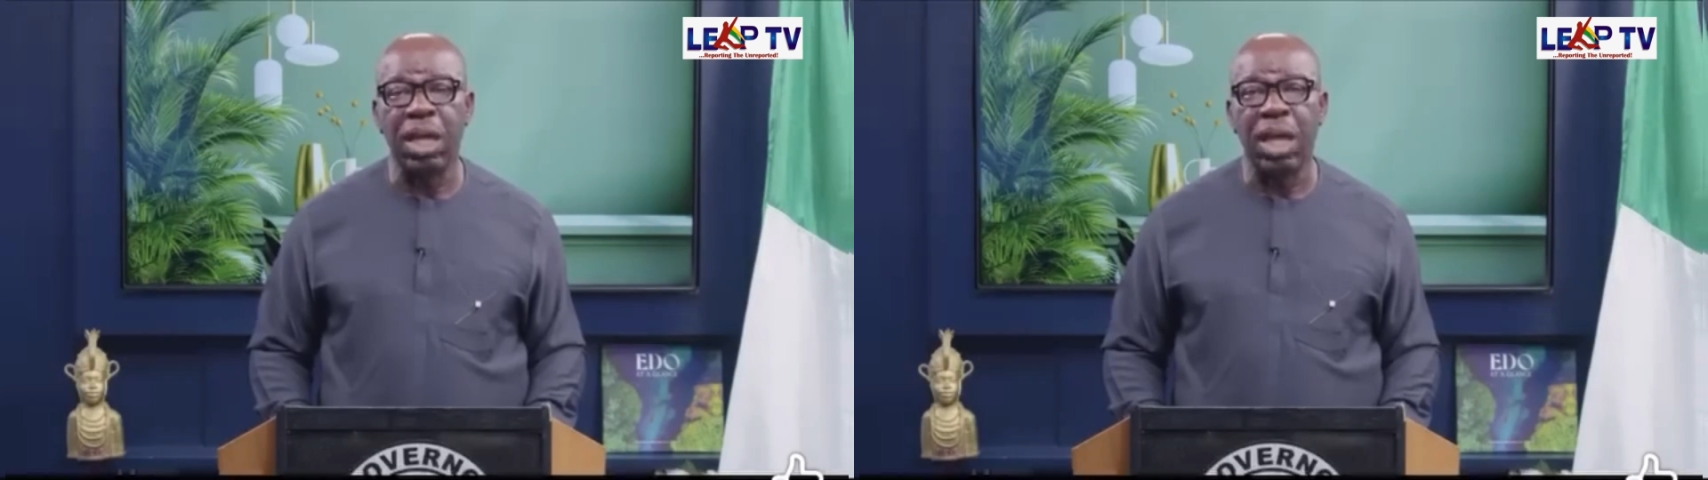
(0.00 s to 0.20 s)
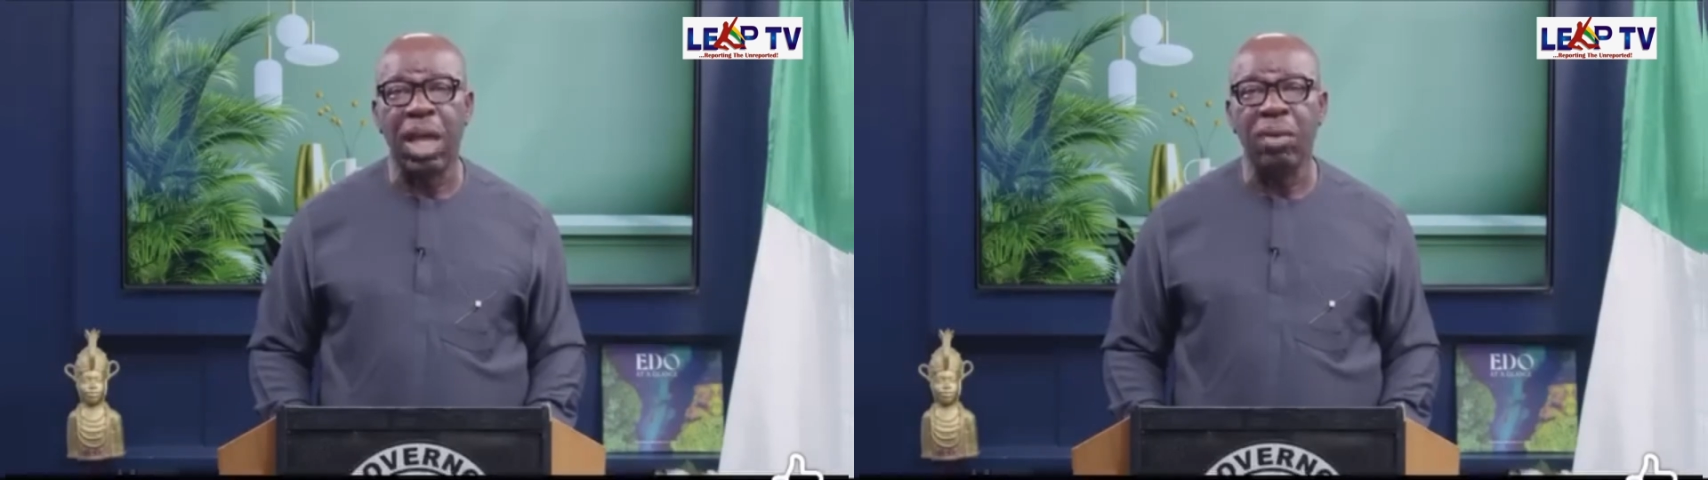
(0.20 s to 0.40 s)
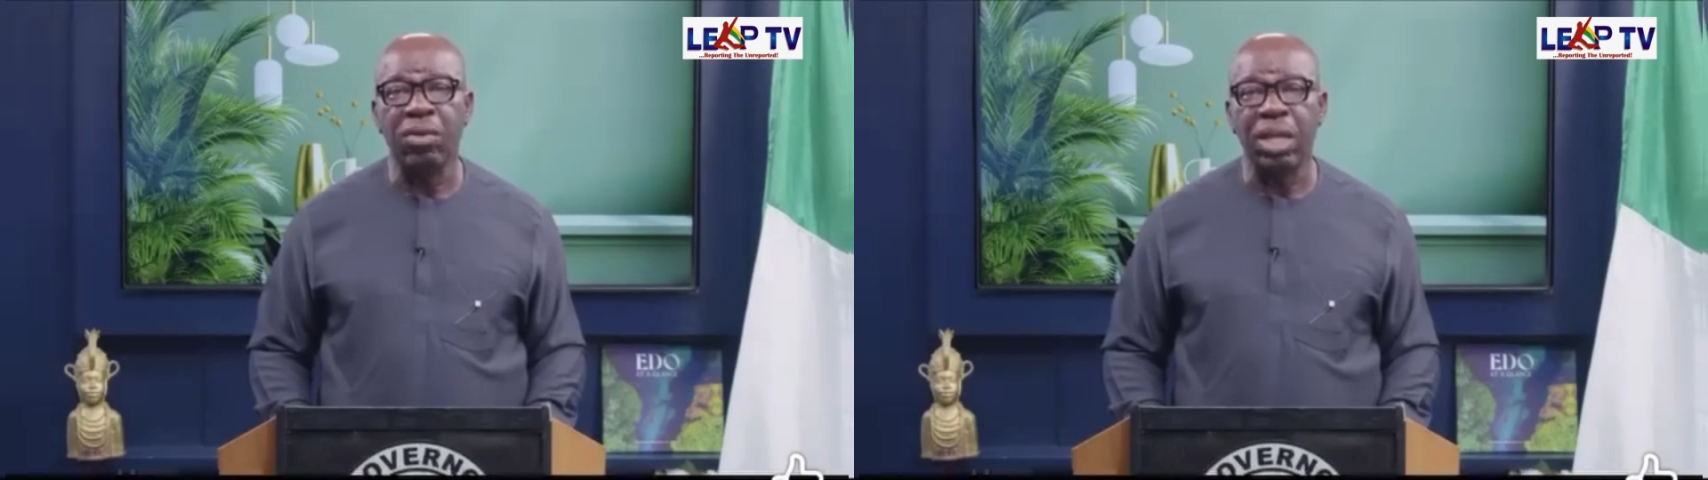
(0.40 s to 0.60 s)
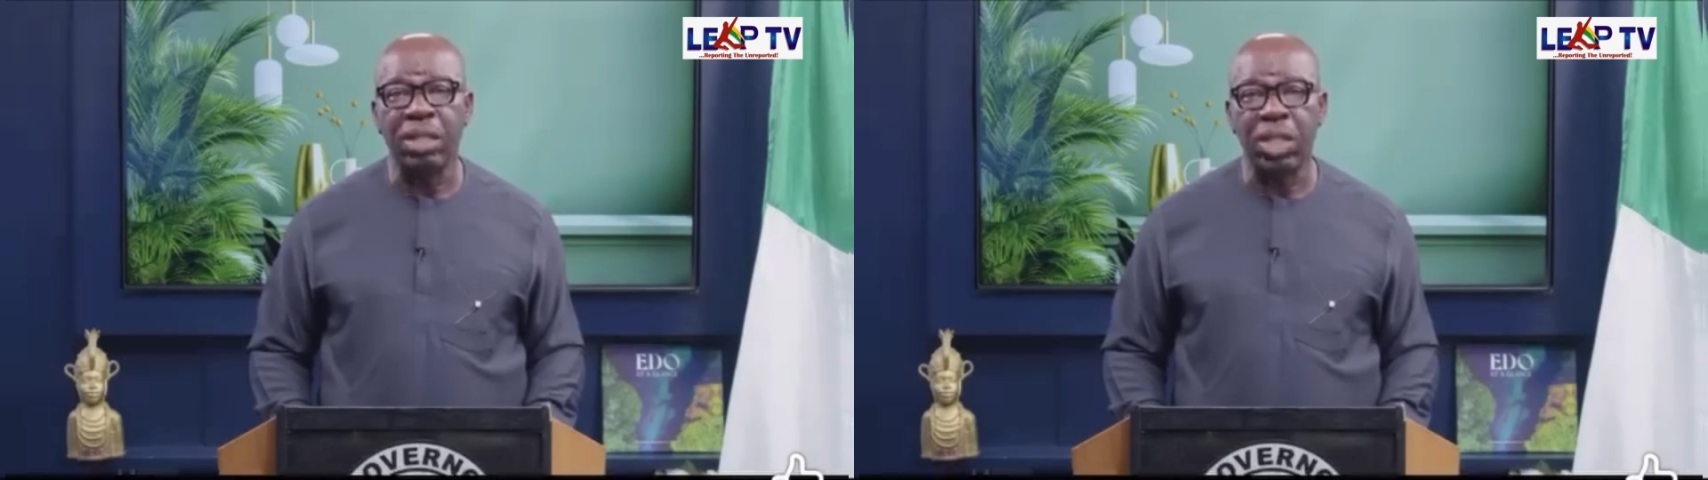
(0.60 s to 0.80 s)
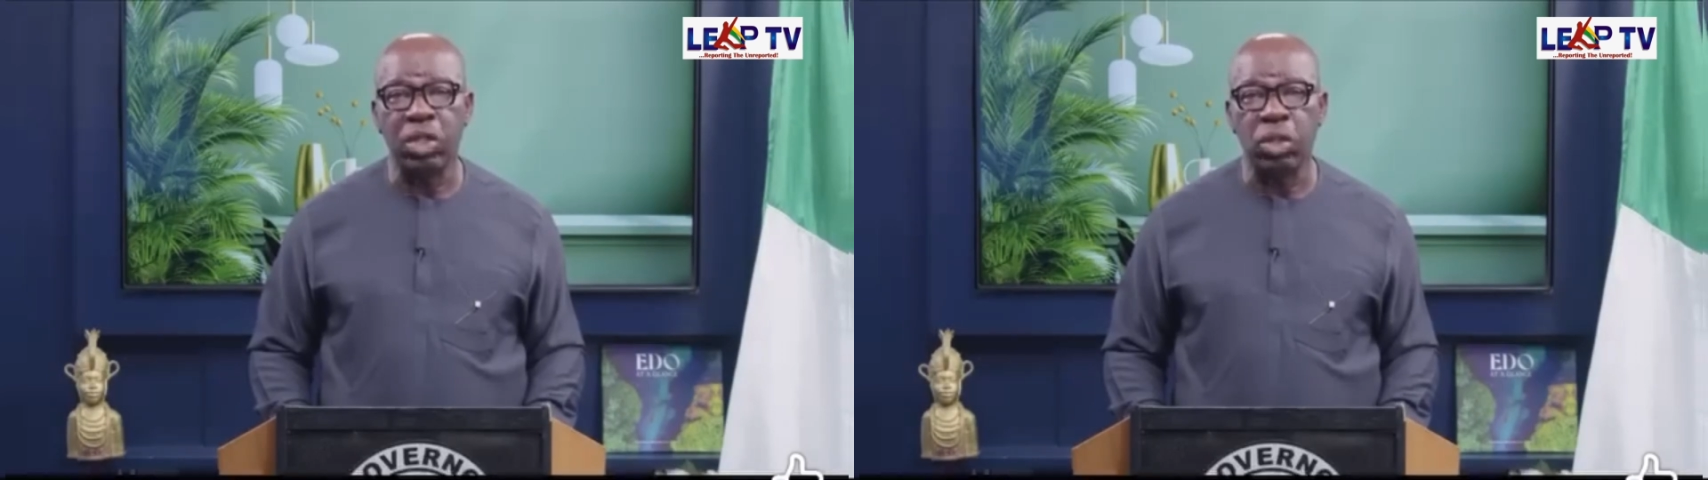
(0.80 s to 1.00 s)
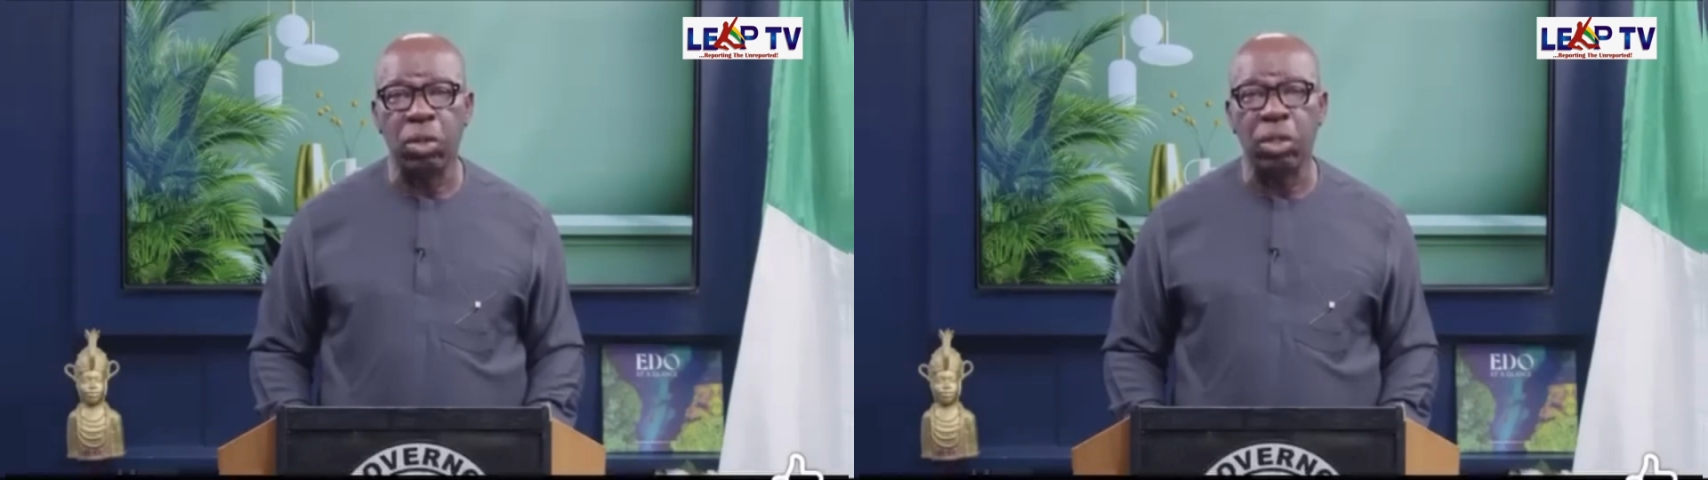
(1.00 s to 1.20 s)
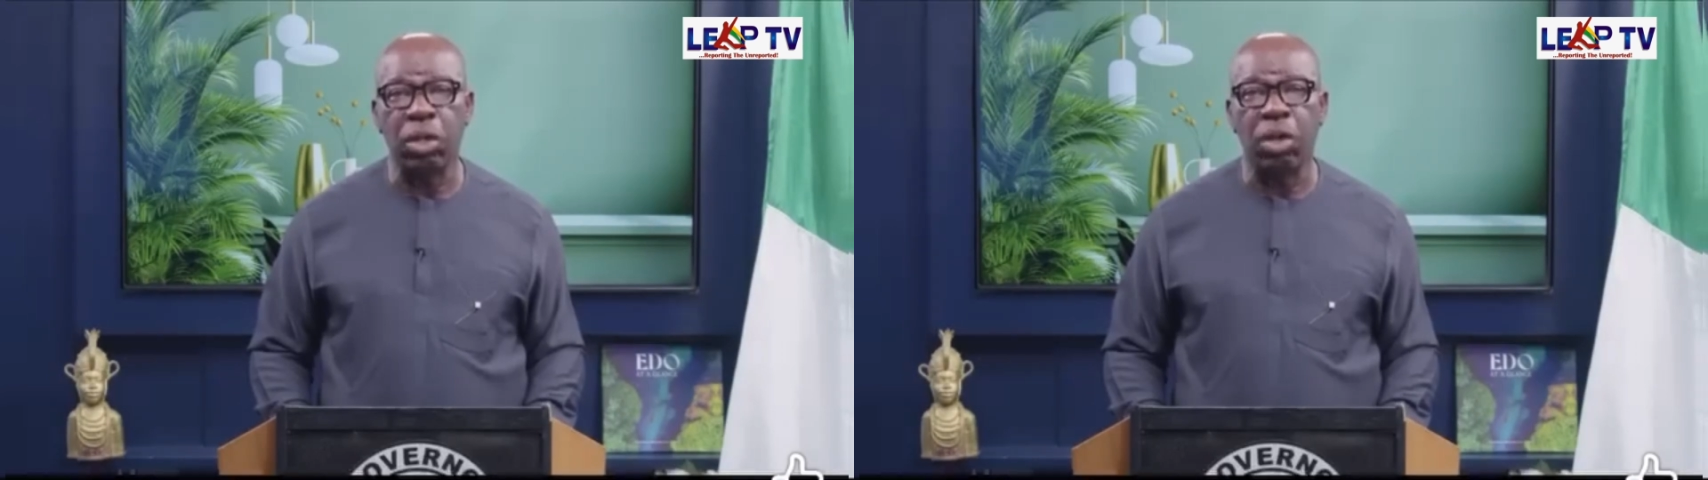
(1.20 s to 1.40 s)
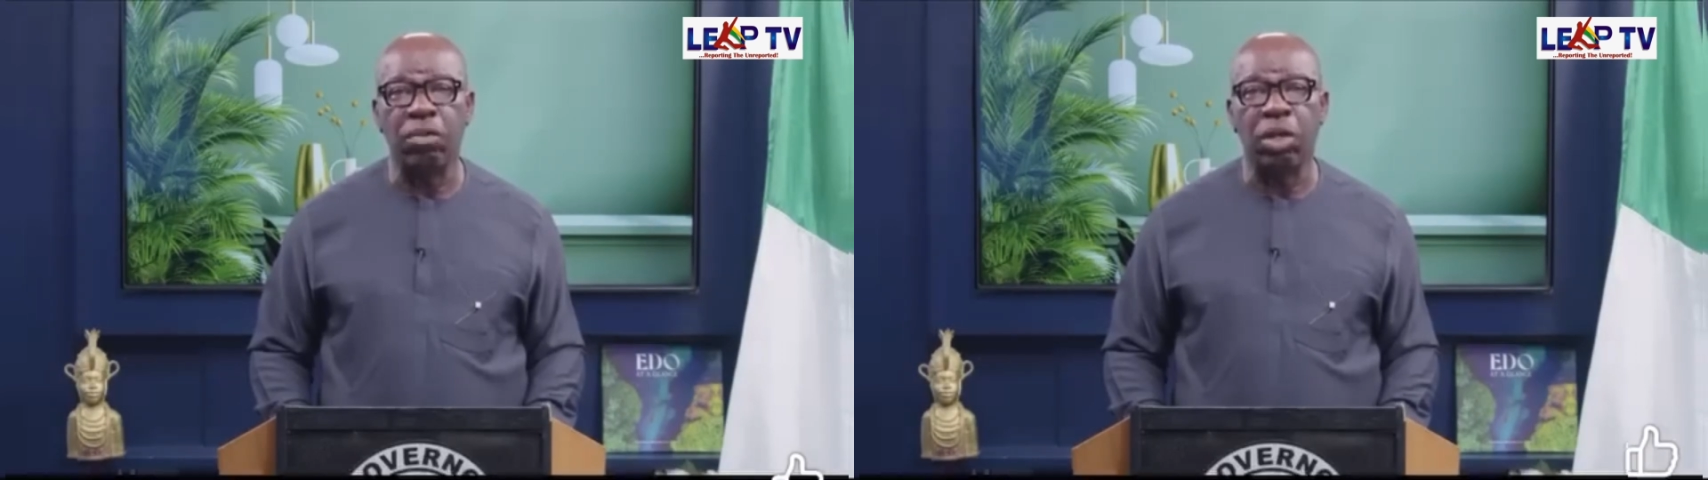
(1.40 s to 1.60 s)
and rest assured
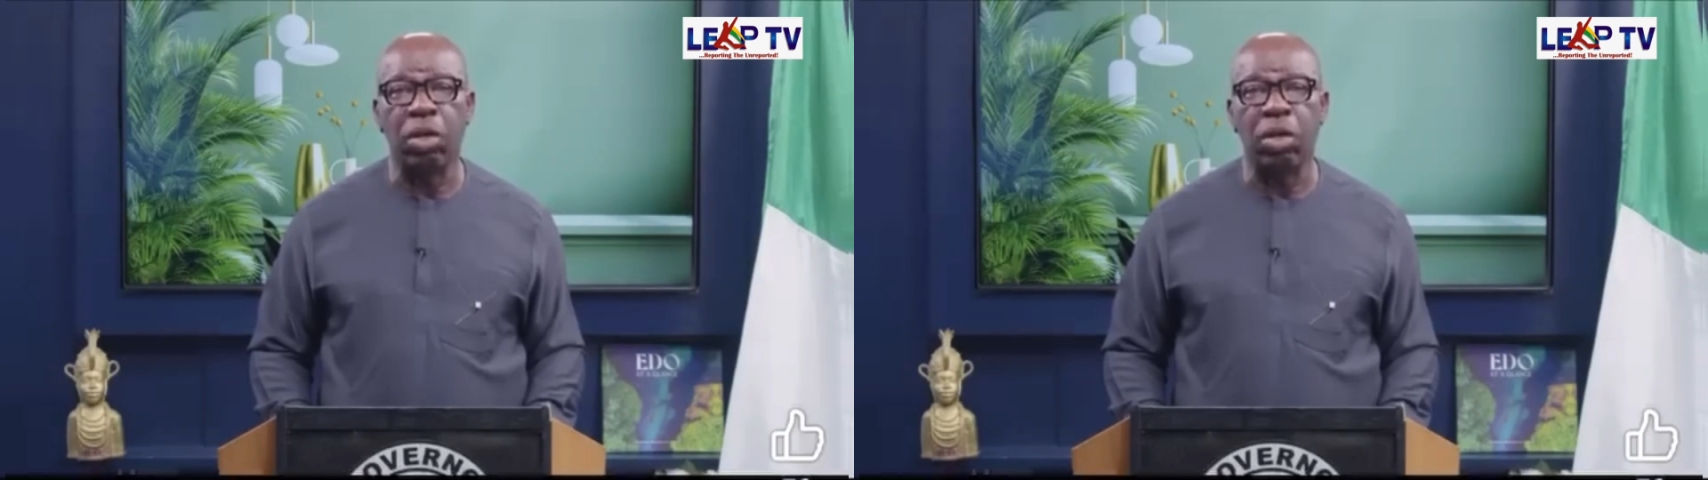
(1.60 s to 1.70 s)
of the